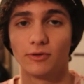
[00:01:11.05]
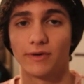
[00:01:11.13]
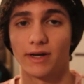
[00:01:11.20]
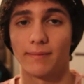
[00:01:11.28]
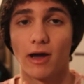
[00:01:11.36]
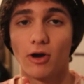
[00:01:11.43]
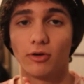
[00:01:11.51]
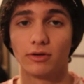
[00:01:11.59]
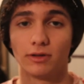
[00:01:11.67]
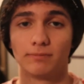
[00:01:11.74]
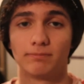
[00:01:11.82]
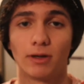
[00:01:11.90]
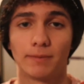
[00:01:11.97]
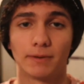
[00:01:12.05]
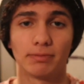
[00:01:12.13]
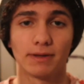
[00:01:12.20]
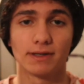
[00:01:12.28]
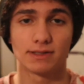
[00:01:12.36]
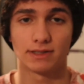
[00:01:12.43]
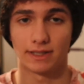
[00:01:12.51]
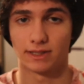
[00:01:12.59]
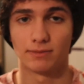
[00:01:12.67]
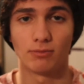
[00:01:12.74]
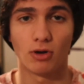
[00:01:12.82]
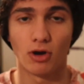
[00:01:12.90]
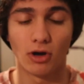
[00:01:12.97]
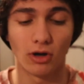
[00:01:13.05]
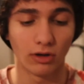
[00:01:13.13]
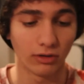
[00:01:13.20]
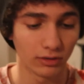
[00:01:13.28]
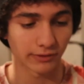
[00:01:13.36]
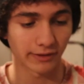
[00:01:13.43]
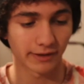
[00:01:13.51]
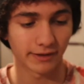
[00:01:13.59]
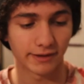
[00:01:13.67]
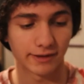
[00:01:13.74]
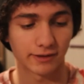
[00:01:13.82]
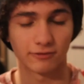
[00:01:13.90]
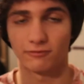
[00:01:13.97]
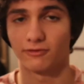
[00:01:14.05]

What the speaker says: when I'm out in public places like the mall or at like